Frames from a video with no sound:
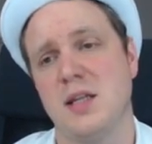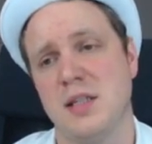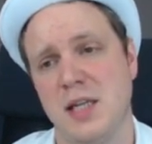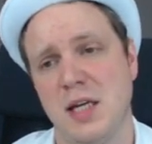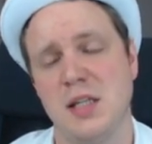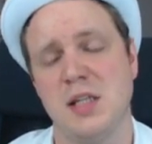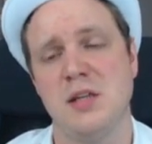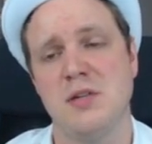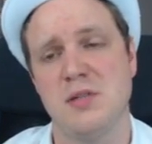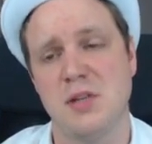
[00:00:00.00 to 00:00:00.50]
at
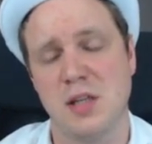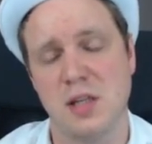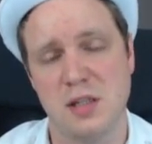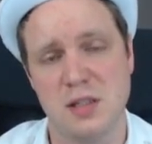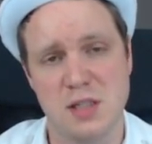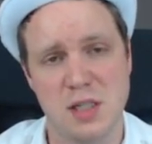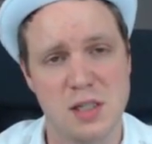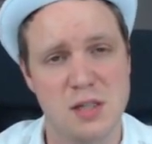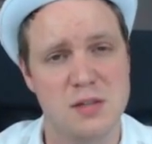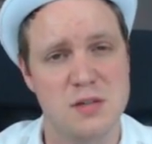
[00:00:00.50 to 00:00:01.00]
getting you to
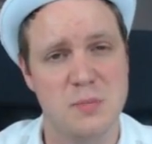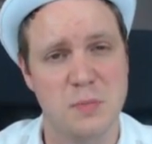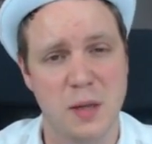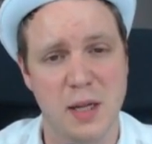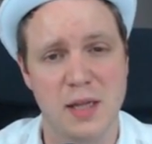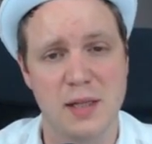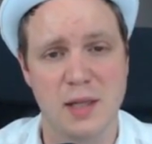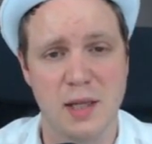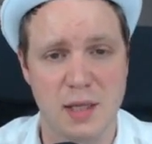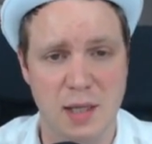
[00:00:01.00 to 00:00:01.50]
continue to
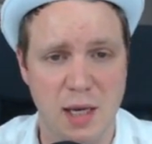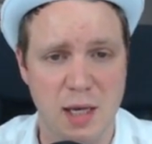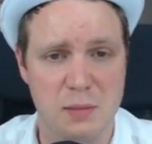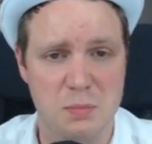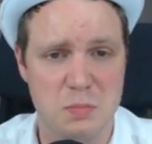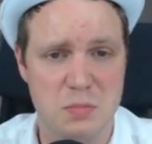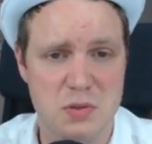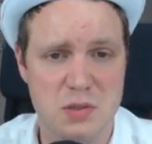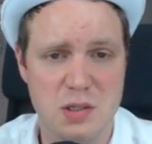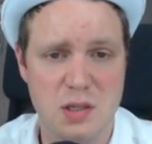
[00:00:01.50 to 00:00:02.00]
play their
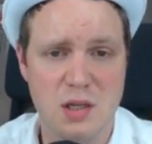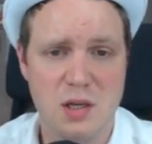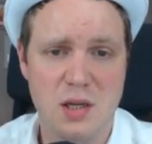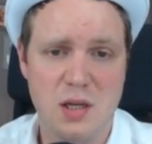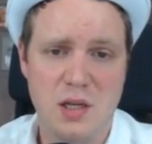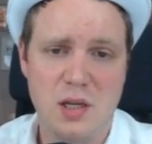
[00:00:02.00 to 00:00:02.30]
games.